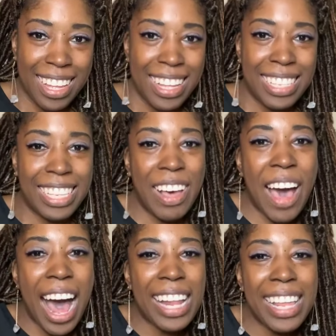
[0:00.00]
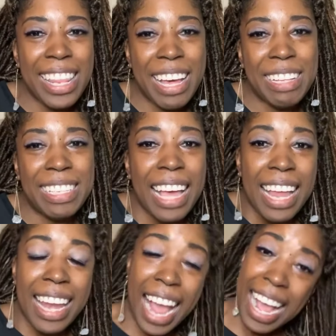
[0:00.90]
So all of those.
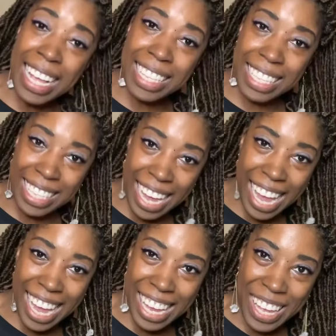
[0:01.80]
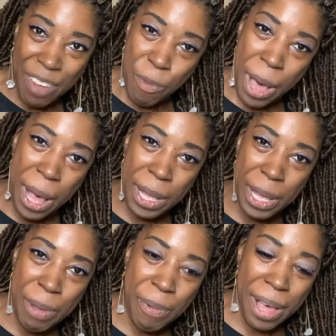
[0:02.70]
Nancy,
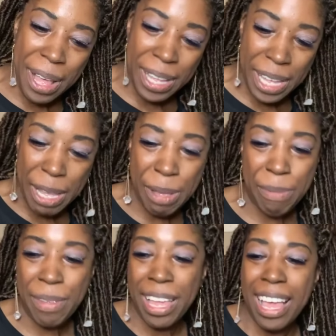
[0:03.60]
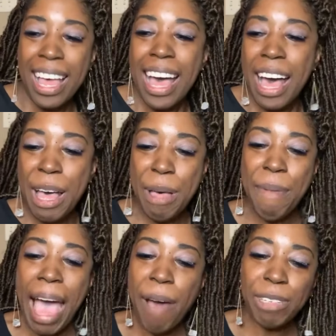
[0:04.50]
welcome, welcome.
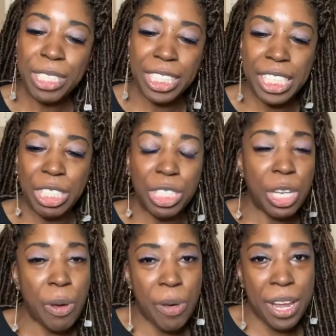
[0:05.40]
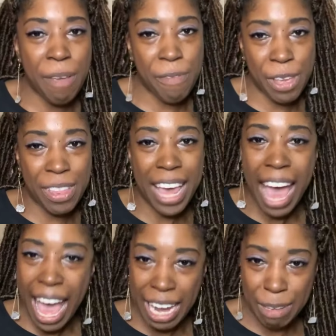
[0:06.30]
I was just showing a few of the
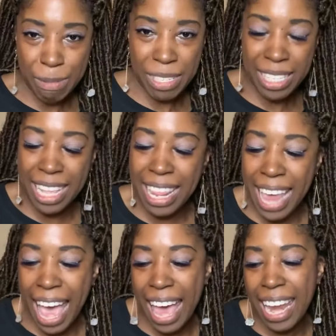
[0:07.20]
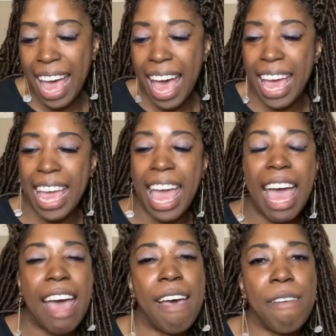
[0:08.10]
items that I
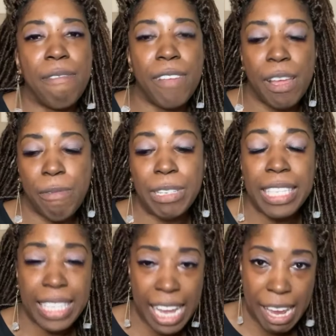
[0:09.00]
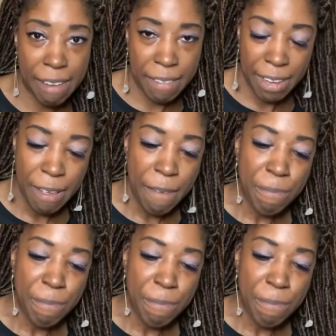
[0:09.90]
have received.